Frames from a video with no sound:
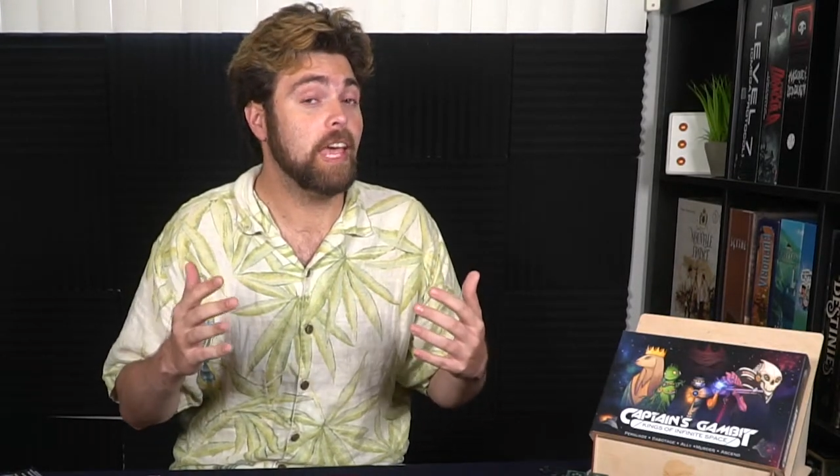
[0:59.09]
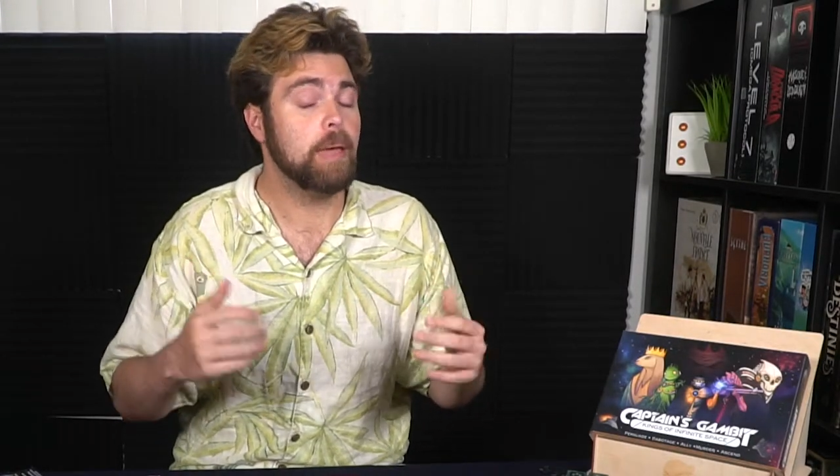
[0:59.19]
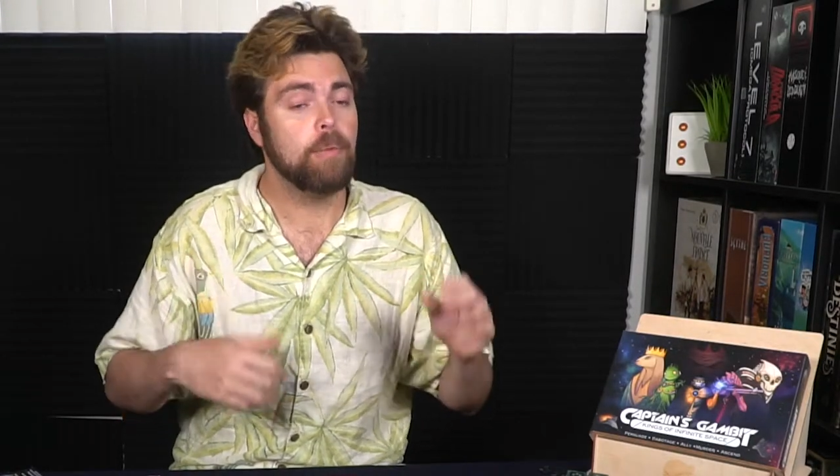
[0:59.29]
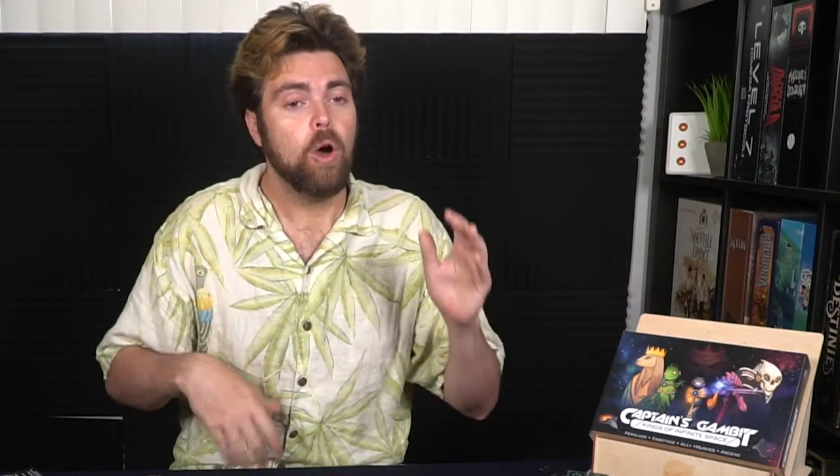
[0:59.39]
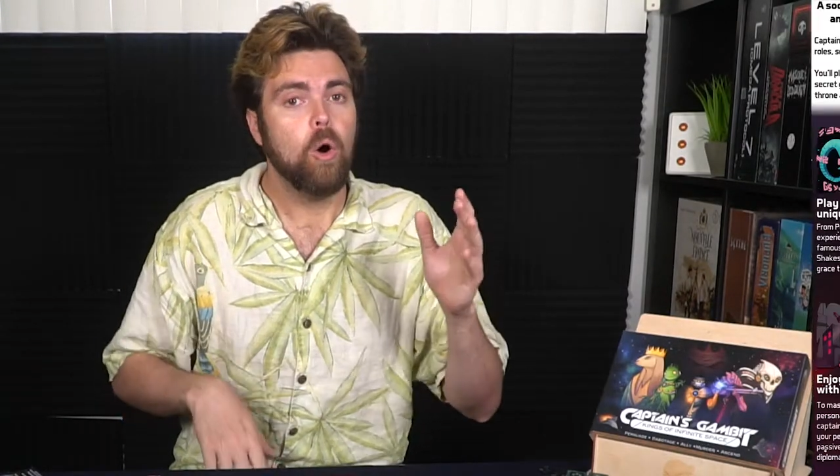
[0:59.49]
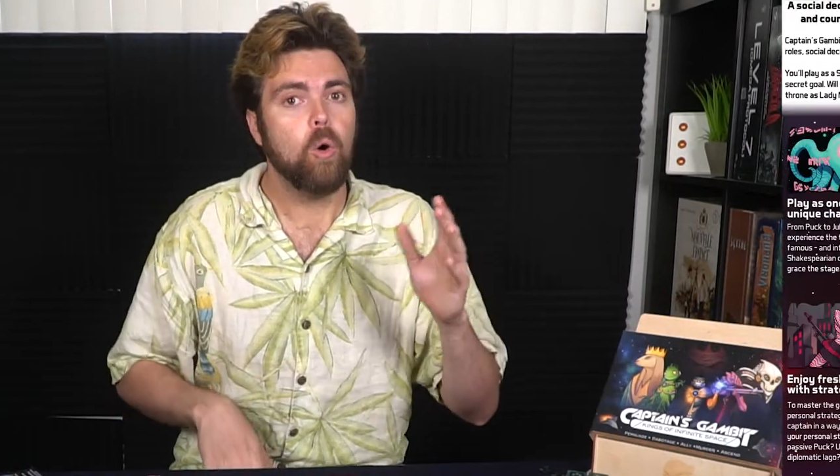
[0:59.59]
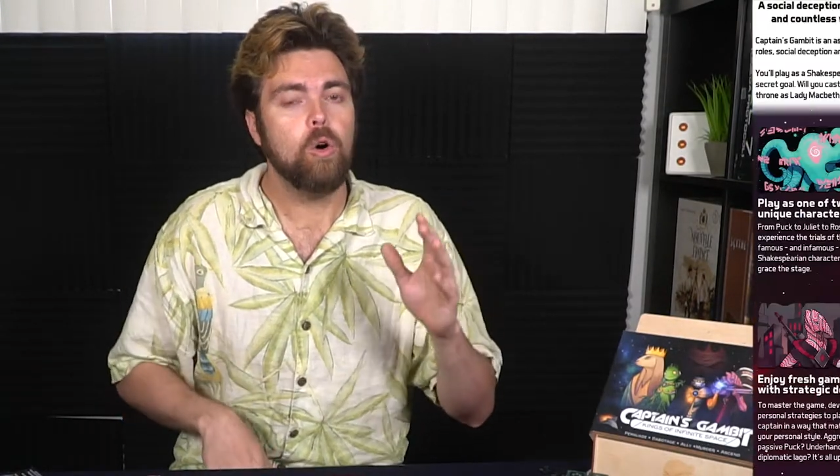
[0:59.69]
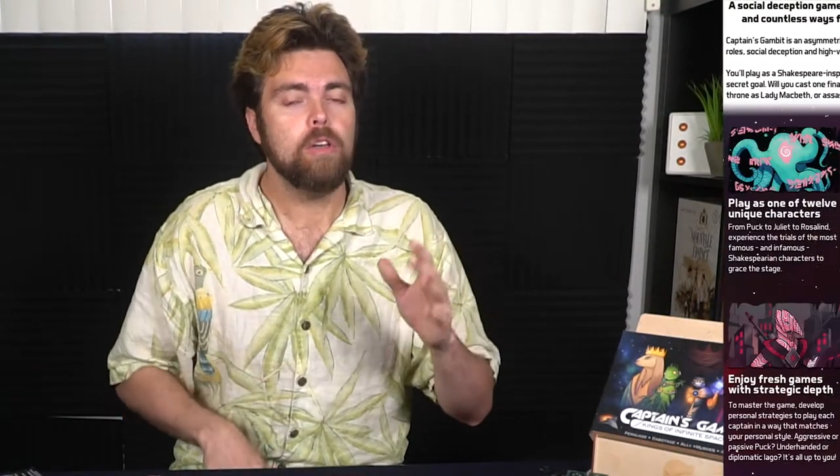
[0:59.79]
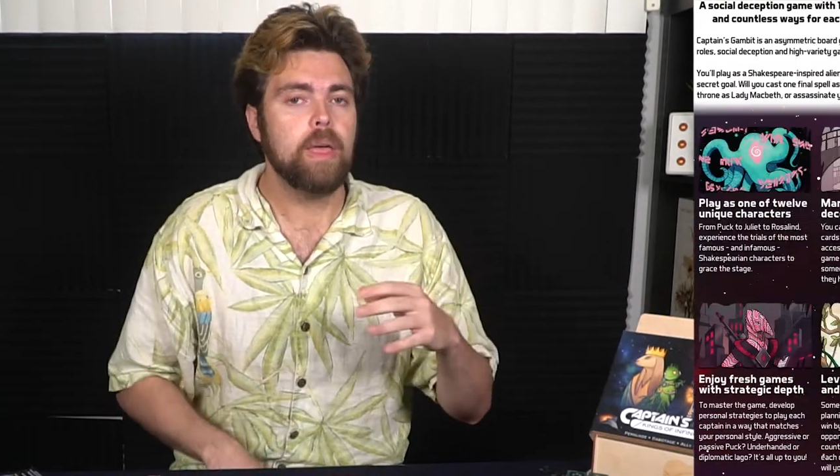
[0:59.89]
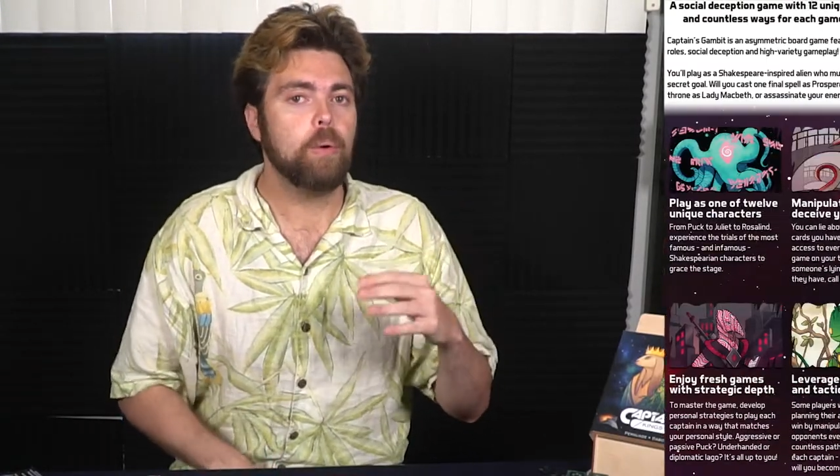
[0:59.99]
game,
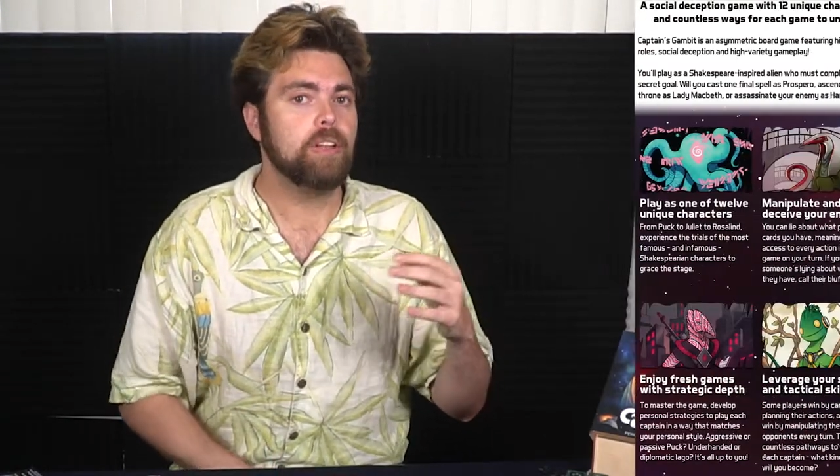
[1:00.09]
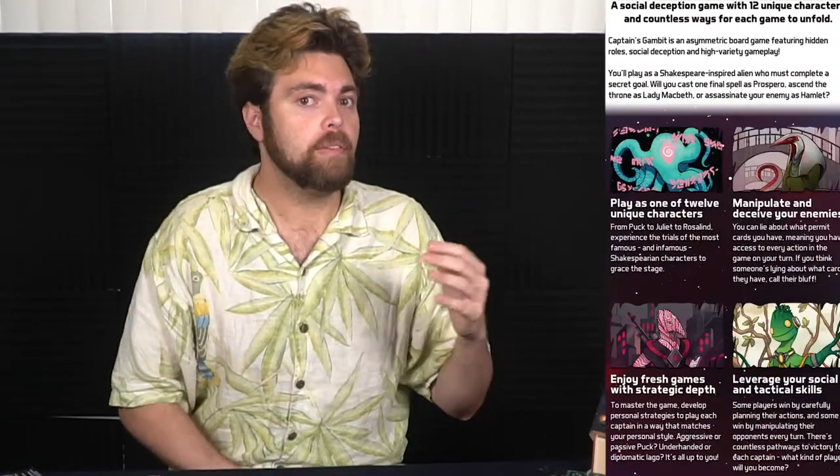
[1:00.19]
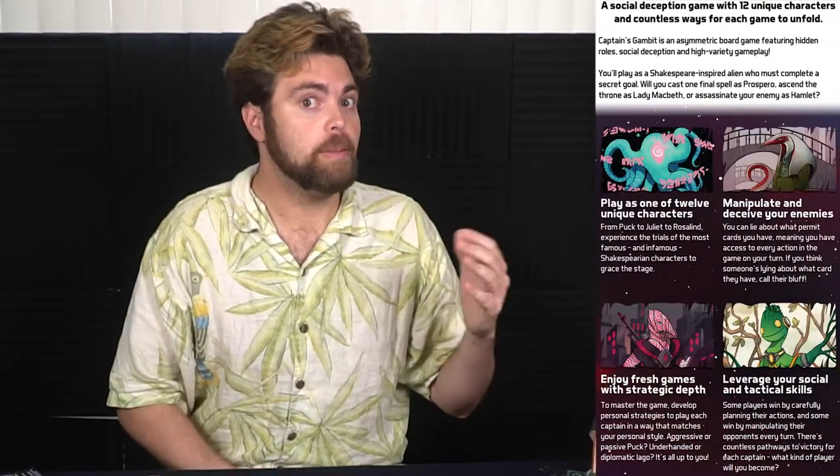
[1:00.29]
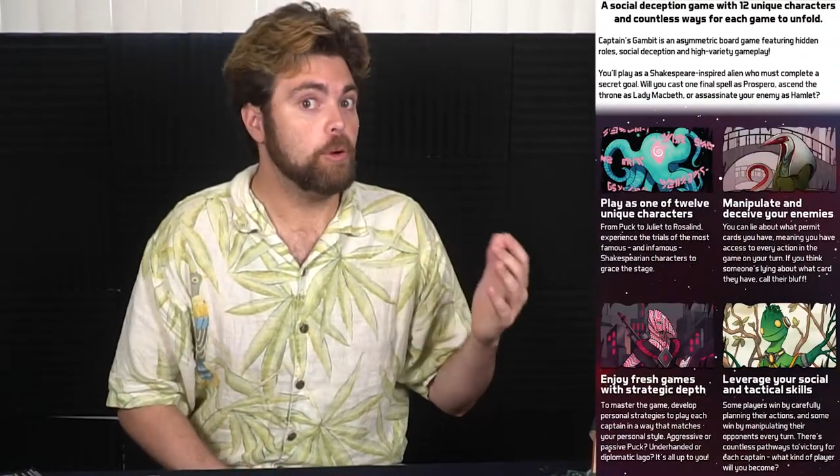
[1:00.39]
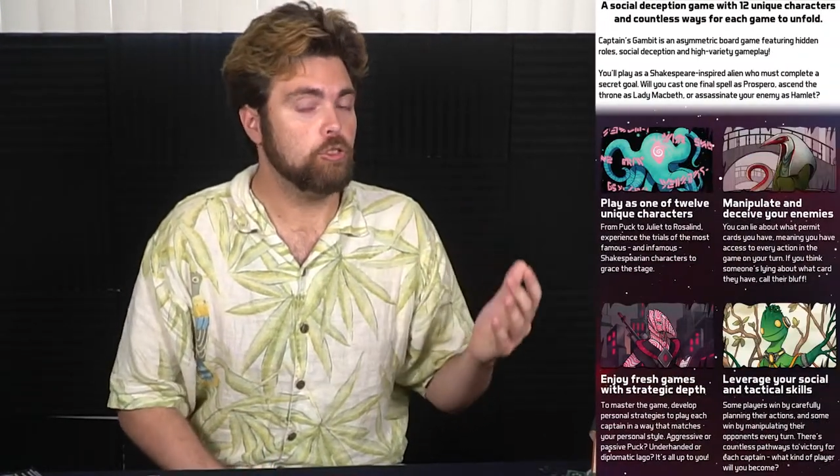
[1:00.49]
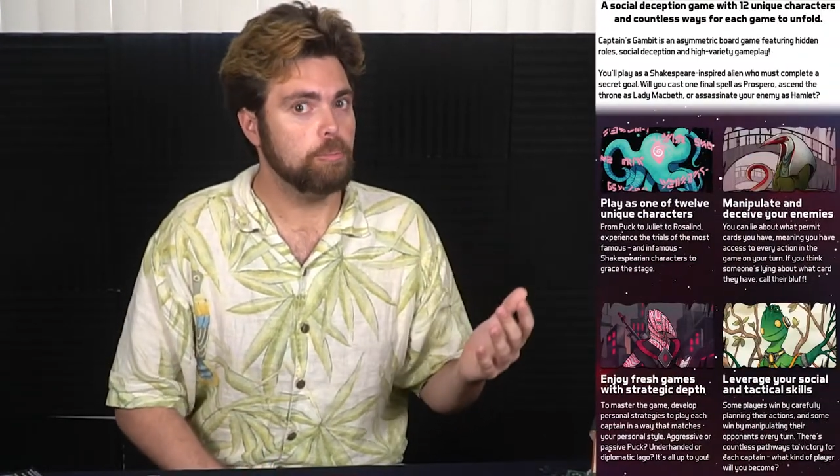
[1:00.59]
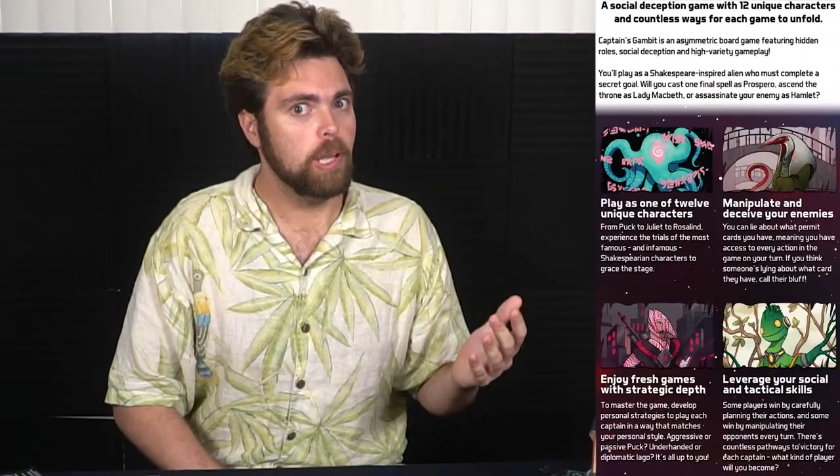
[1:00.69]
or they want to have the most